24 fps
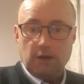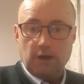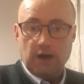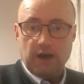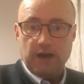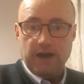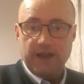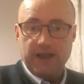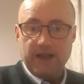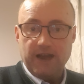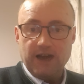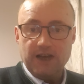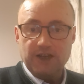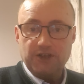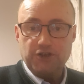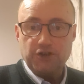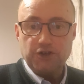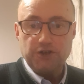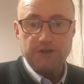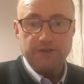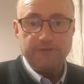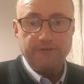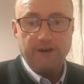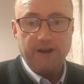Hi guys,
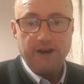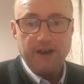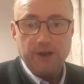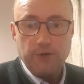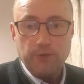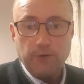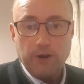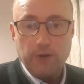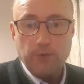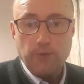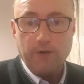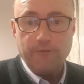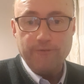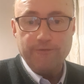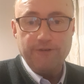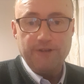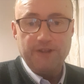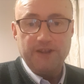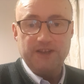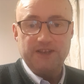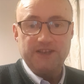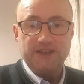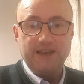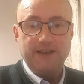just a very quick one for
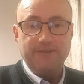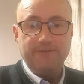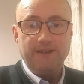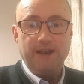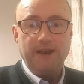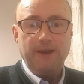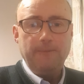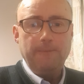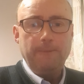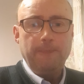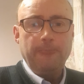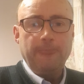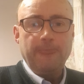this evening.